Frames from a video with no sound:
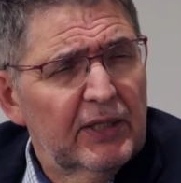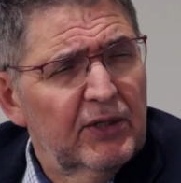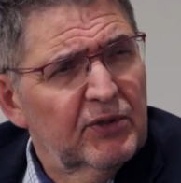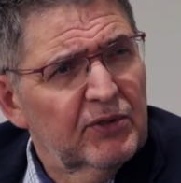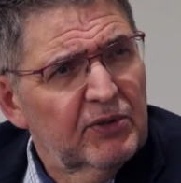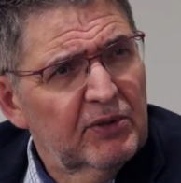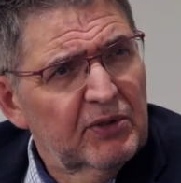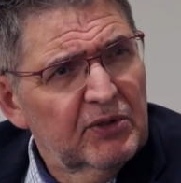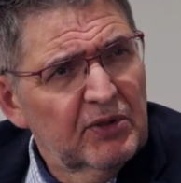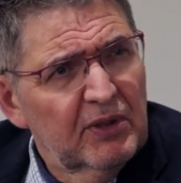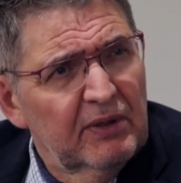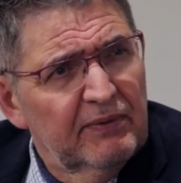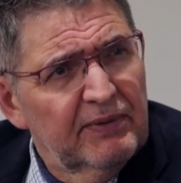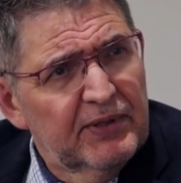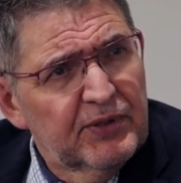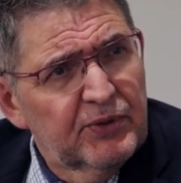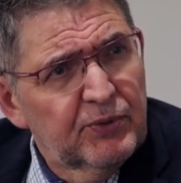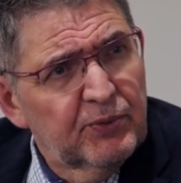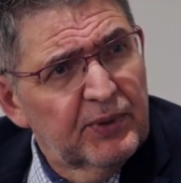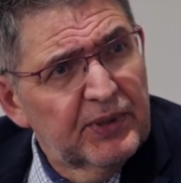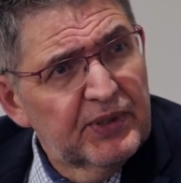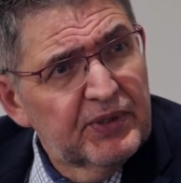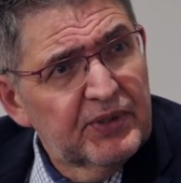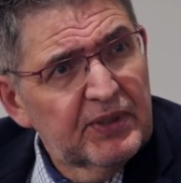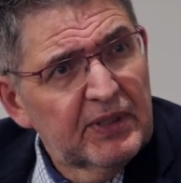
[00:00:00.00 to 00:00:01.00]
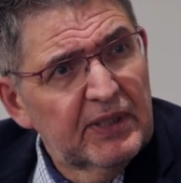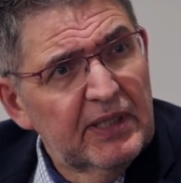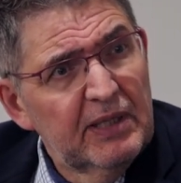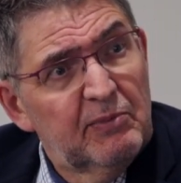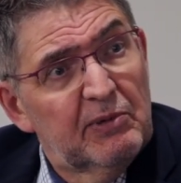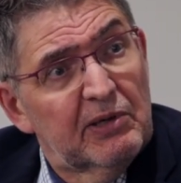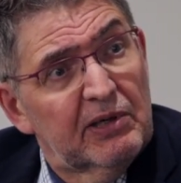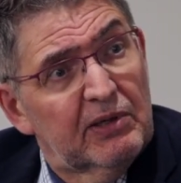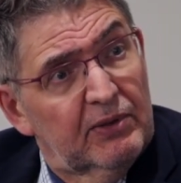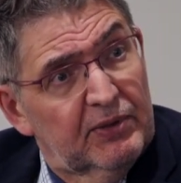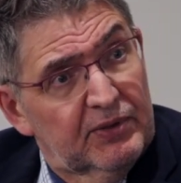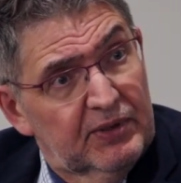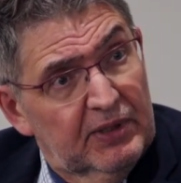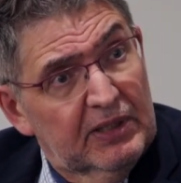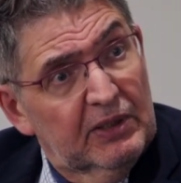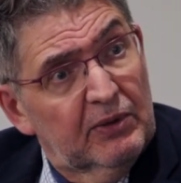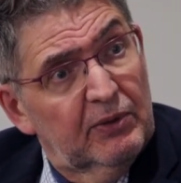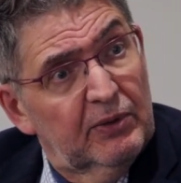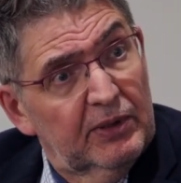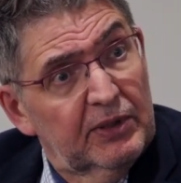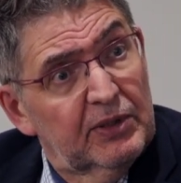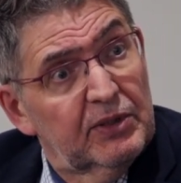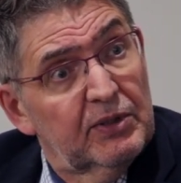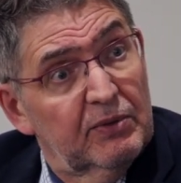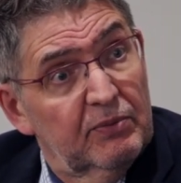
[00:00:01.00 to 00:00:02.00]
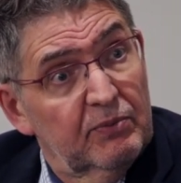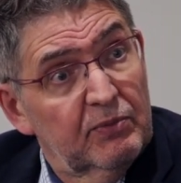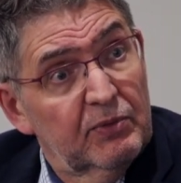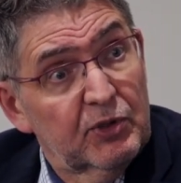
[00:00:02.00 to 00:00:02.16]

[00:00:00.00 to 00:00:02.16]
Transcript: So it's always risky because it could